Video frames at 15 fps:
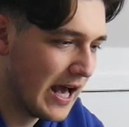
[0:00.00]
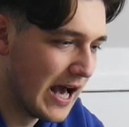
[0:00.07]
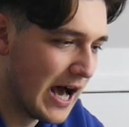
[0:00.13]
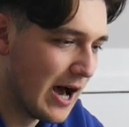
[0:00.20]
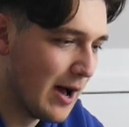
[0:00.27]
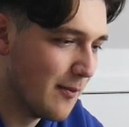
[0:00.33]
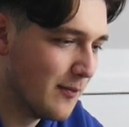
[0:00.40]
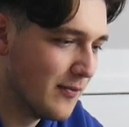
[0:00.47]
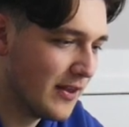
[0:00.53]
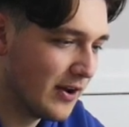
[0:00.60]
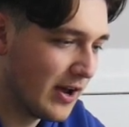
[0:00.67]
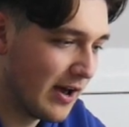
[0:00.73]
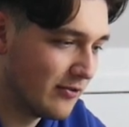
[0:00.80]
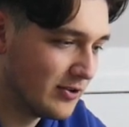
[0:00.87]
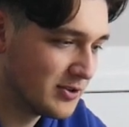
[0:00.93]
Um, then
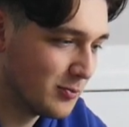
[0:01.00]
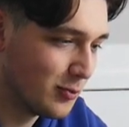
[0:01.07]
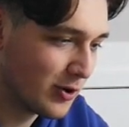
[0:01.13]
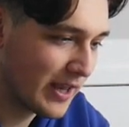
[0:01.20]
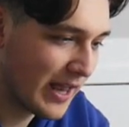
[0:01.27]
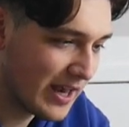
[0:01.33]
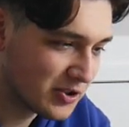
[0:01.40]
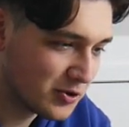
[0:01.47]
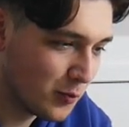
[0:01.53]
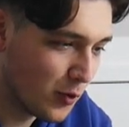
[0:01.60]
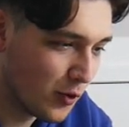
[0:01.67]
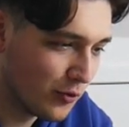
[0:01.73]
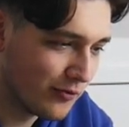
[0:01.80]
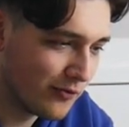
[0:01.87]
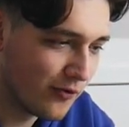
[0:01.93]
I have a small cash award of